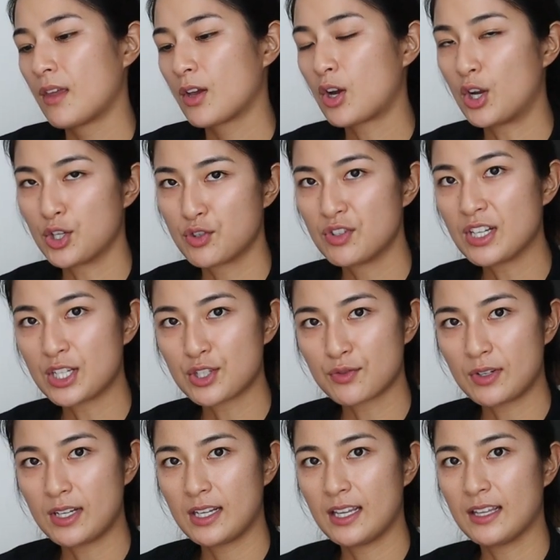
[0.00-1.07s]

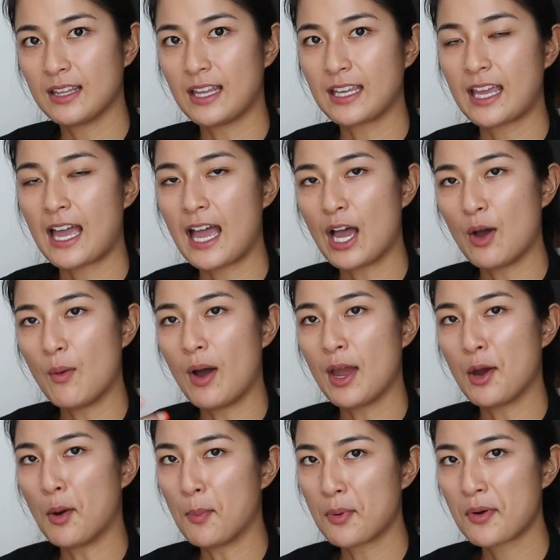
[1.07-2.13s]
contradictory in how I
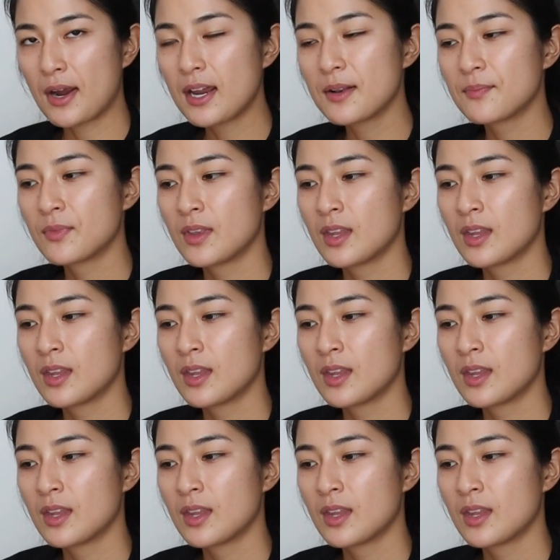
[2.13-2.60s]
operate.